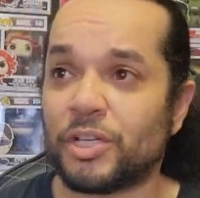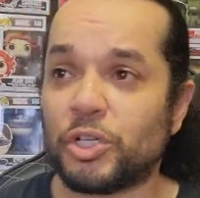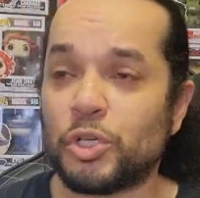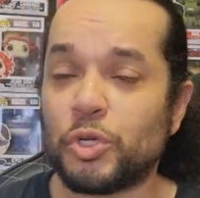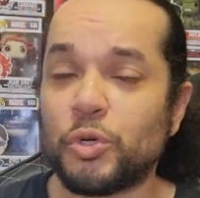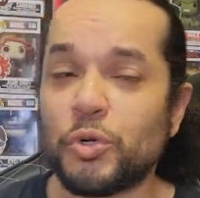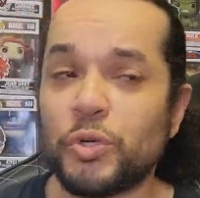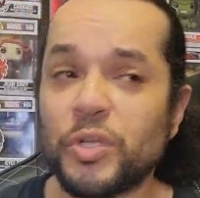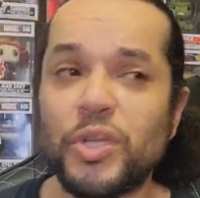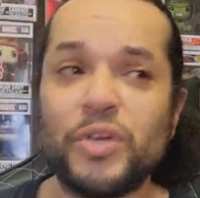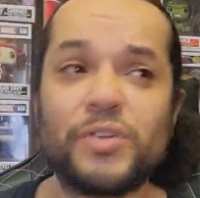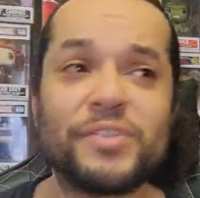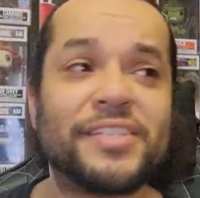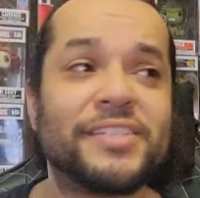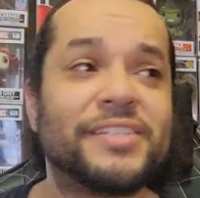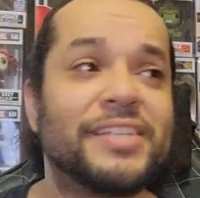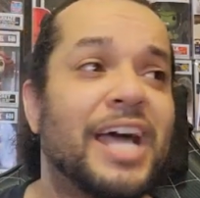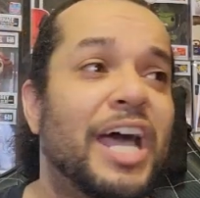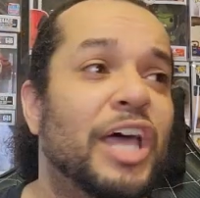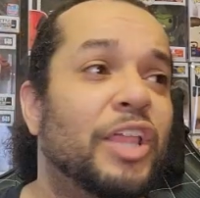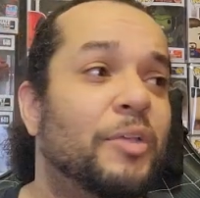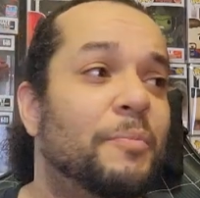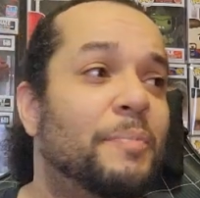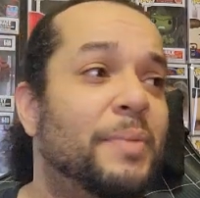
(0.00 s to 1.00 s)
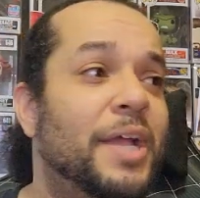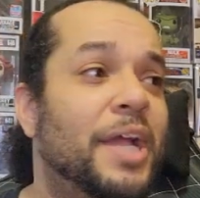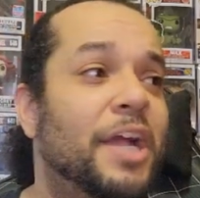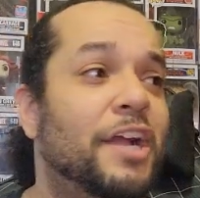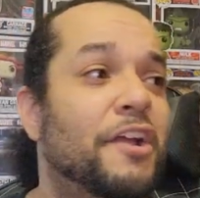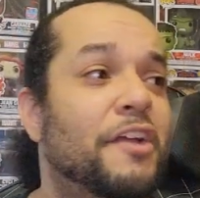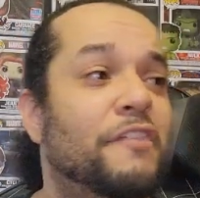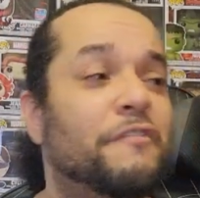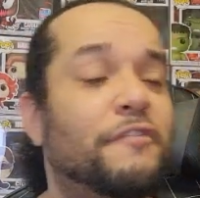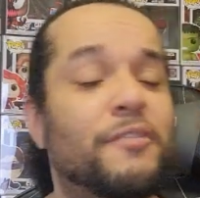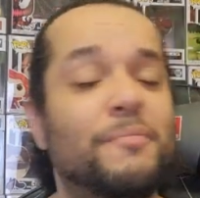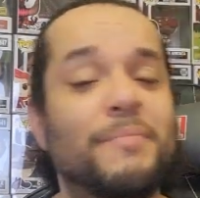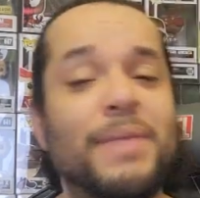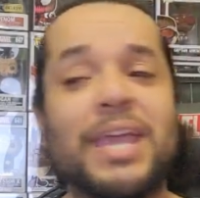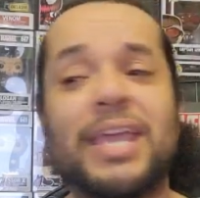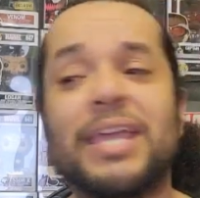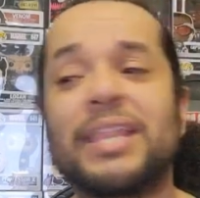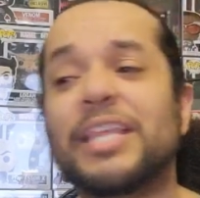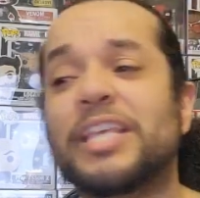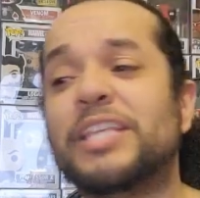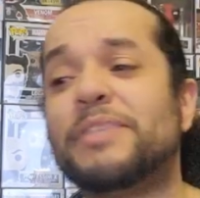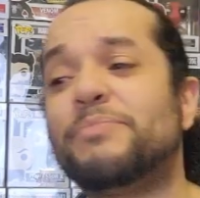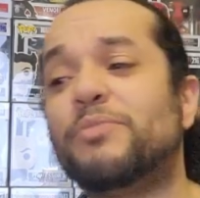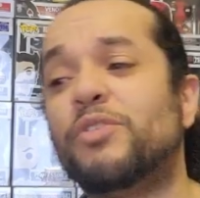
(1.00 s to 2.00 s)
Kudos to Tyler Perry for
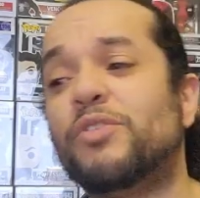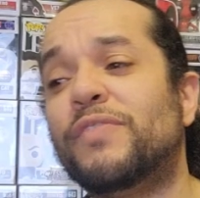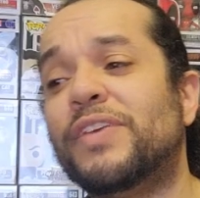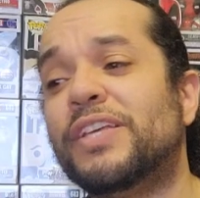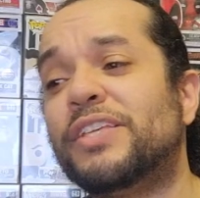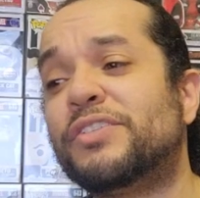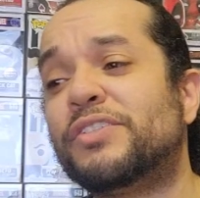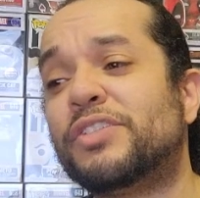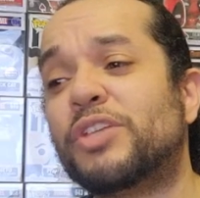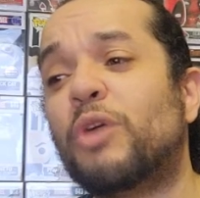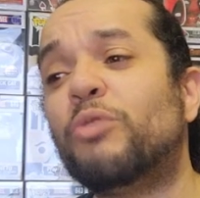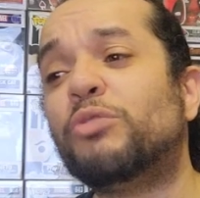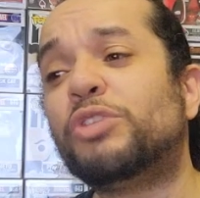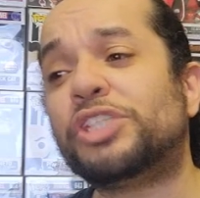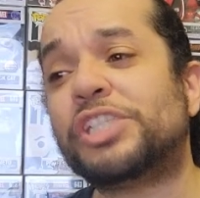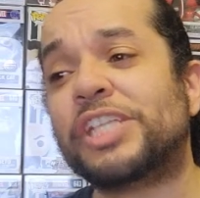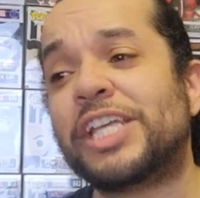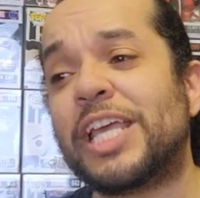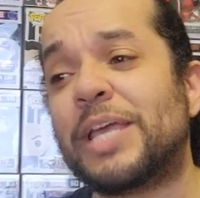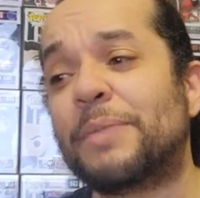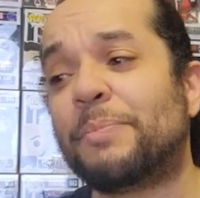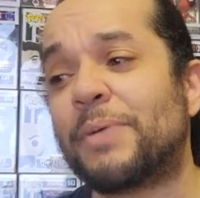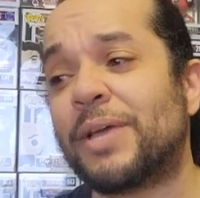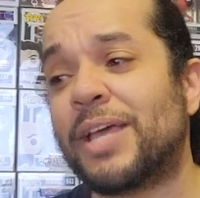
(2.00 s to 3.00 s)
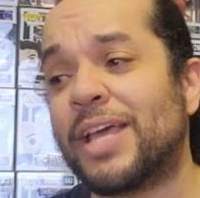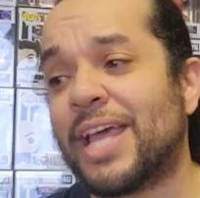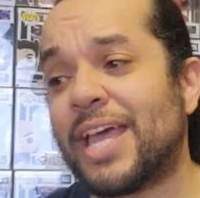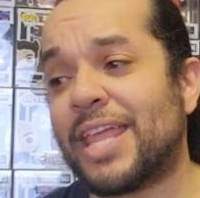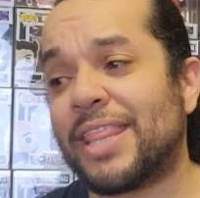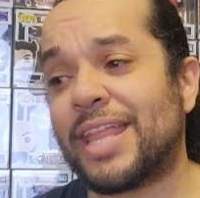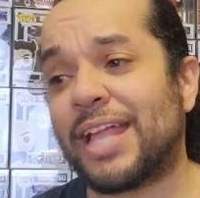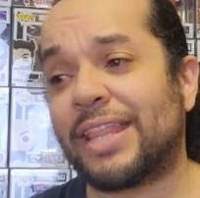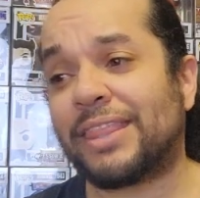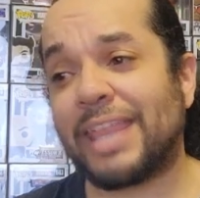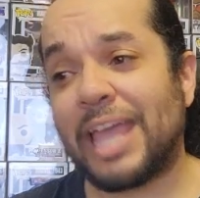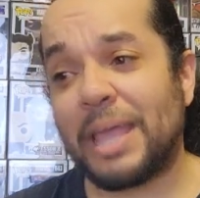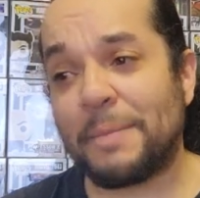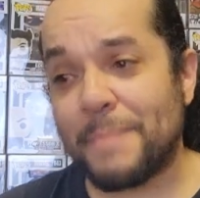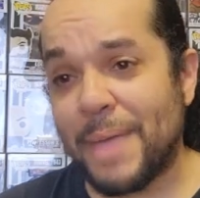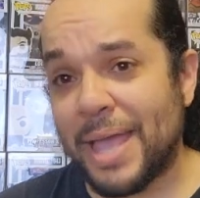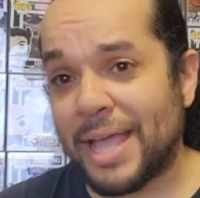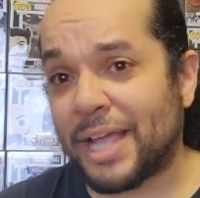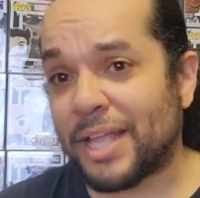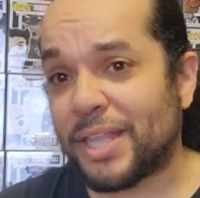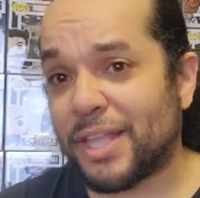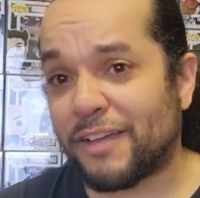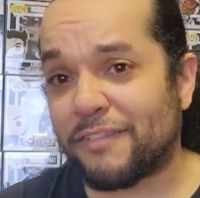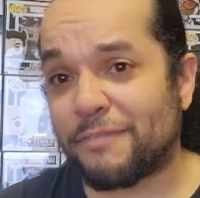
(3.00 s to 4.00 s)
making these movies so cheap that they
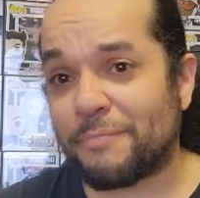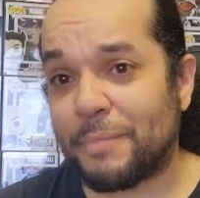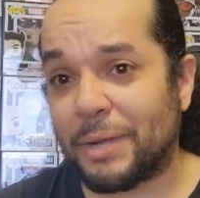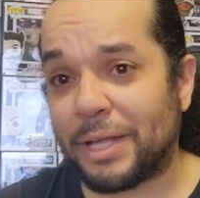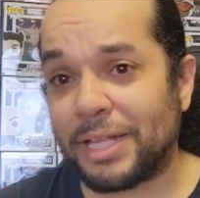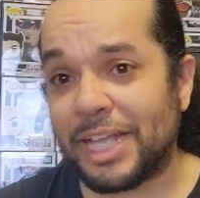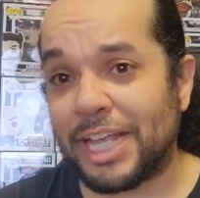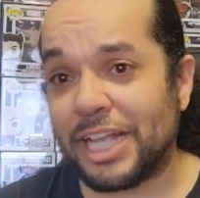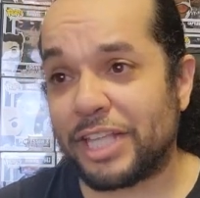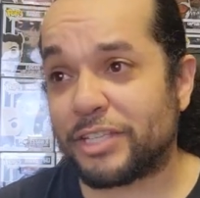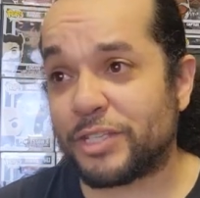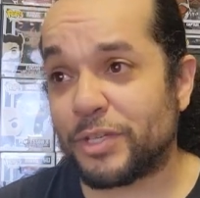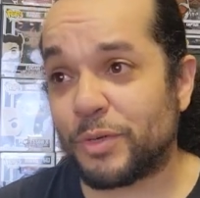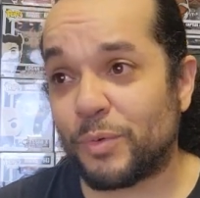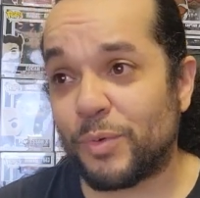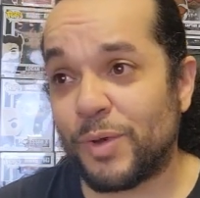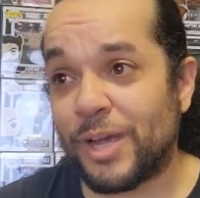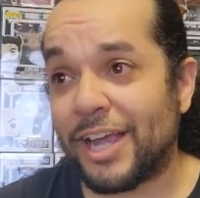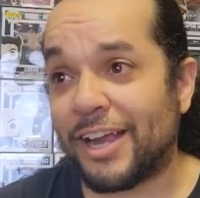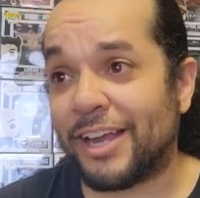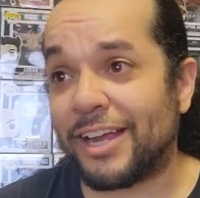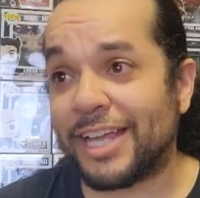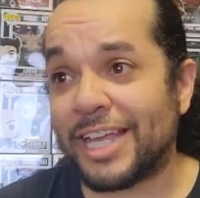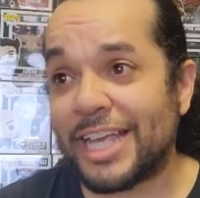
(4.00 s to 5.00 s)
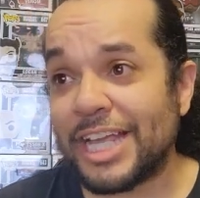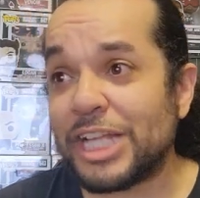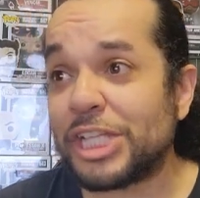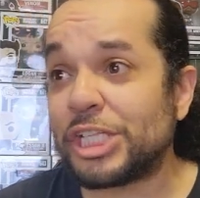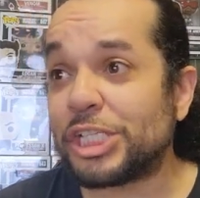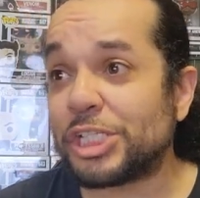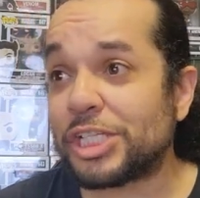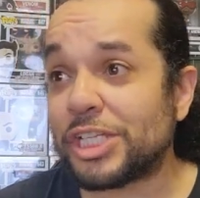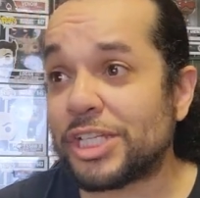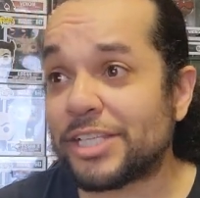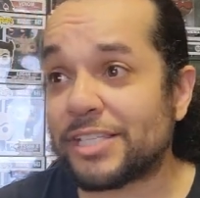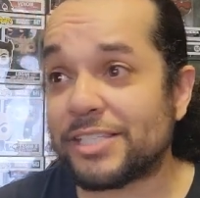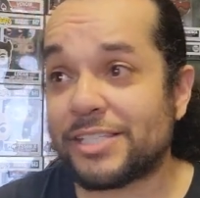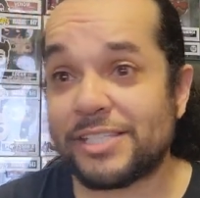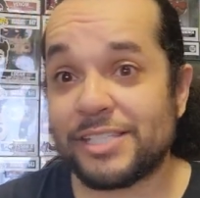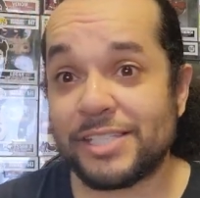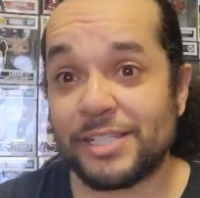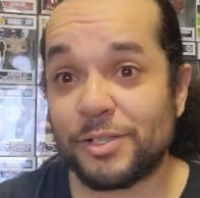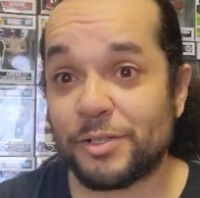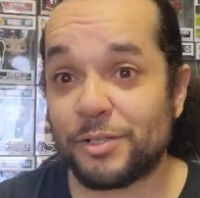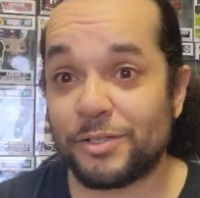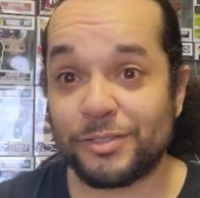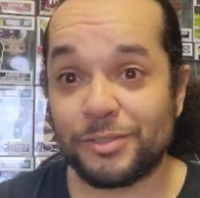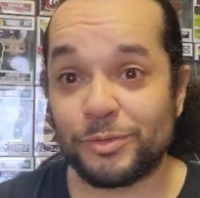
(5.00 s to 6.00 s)
make enough money to where he
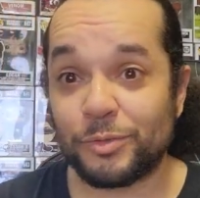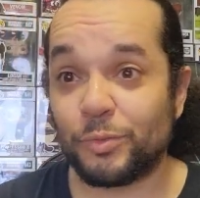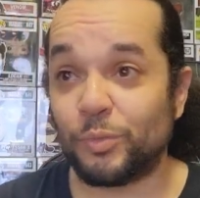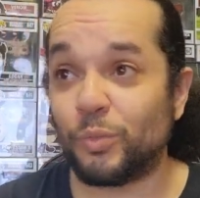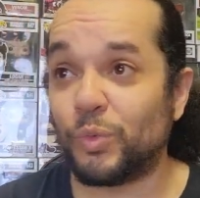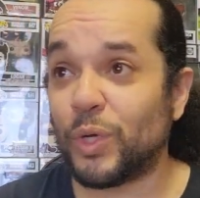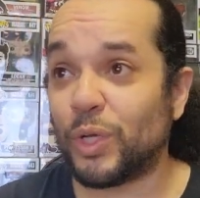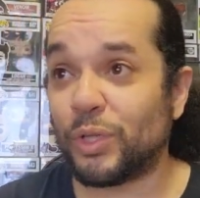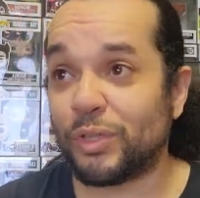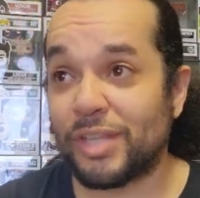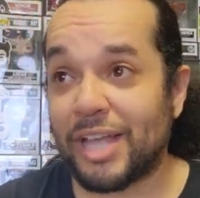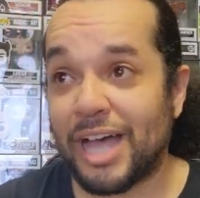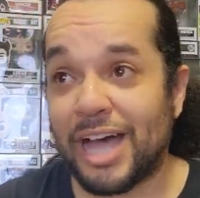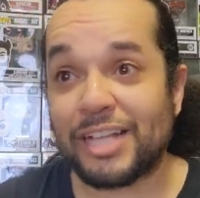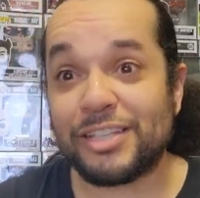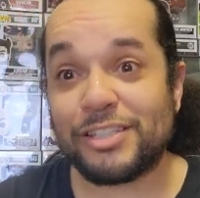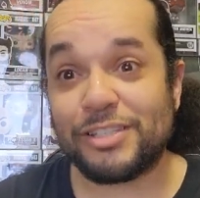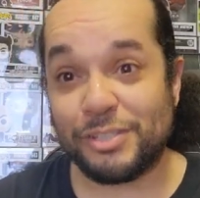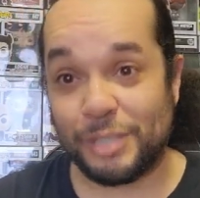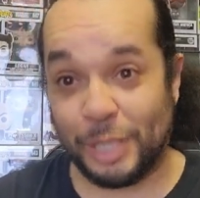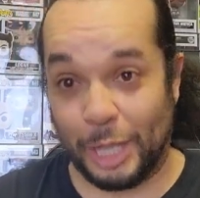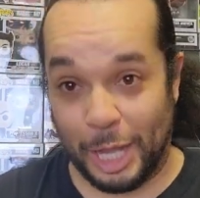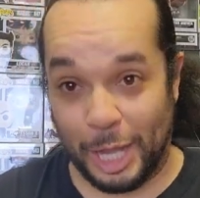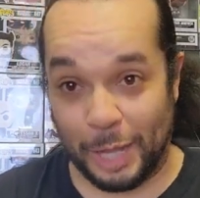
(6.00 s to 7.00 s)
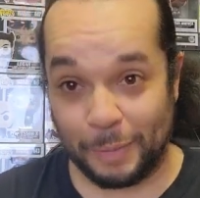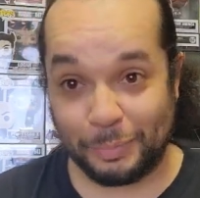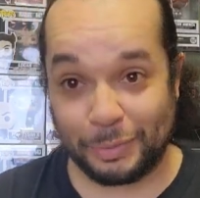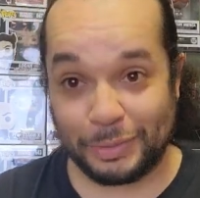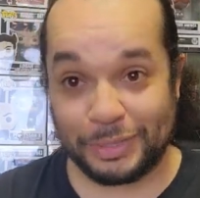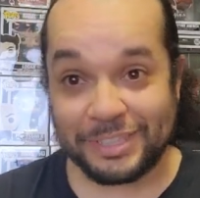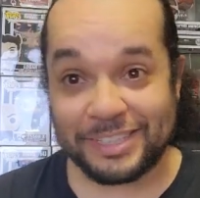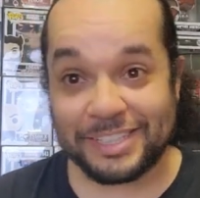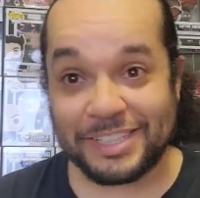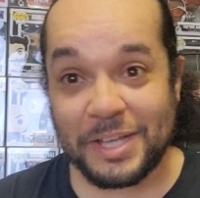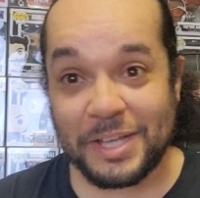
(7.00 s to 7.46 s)
just will not stop.